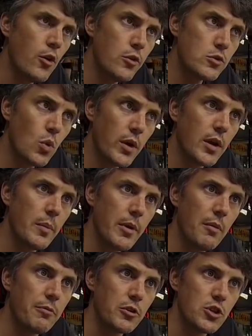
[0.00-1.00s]
know there's one
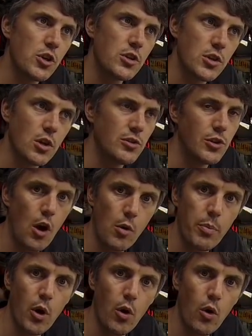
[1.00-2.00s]
coming up for sure. It's called
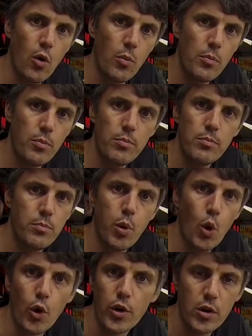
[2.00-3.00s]
Dong Po
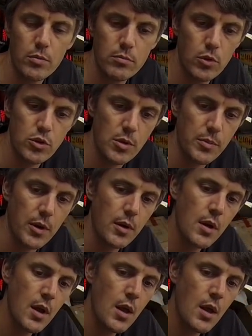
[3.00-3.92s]
pork or something.